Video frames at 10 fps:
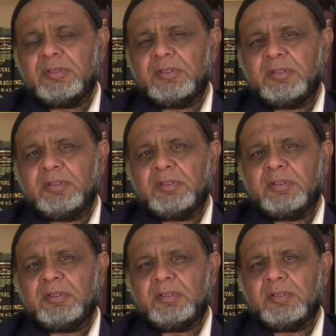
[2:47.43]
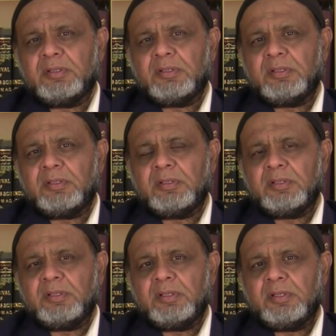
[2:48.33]

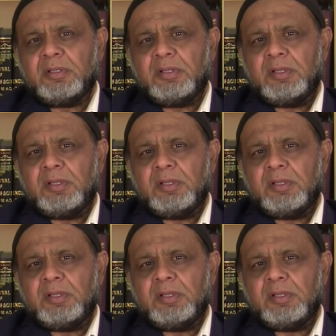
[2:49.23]
Nobody speaks.